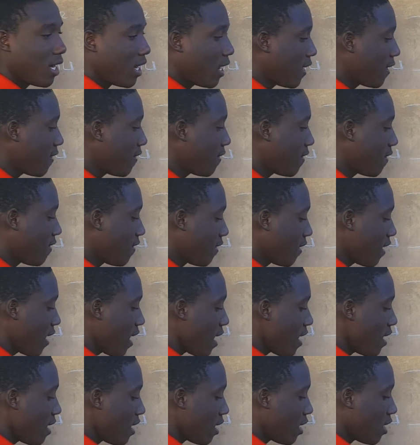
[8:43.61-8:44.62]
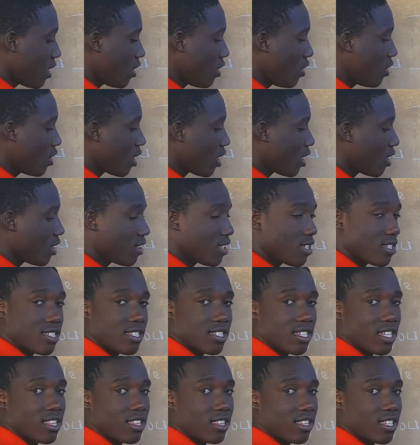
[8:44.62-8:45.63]
And they, in
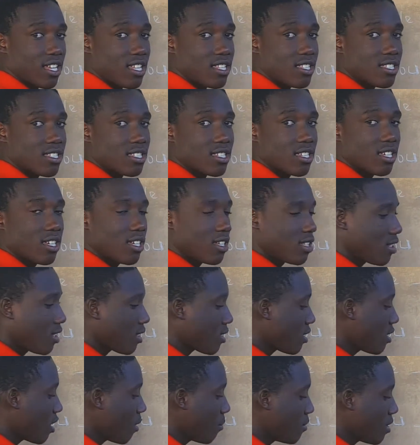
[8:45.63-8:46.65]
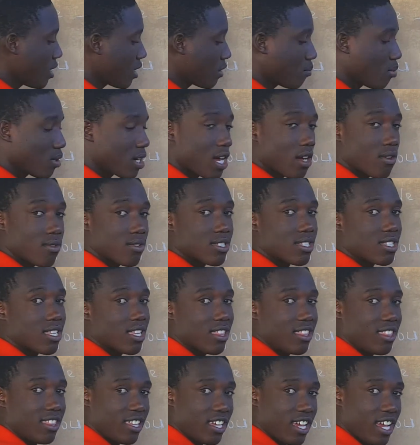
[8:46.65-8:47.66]
this sentence, the subject pronouns
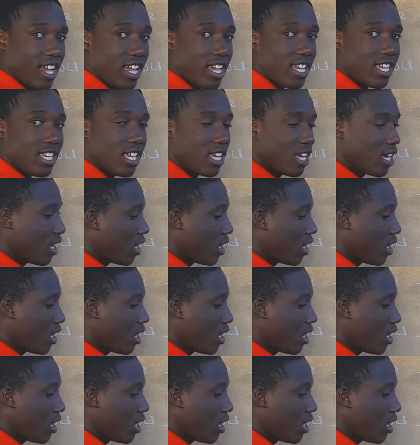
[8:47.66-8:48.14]
they